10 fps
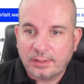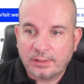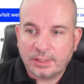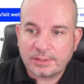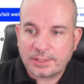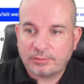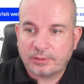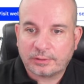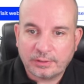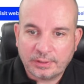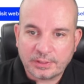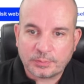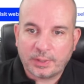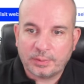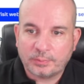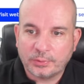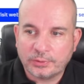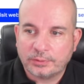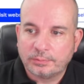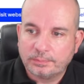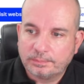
And let's have a look at this bad boy.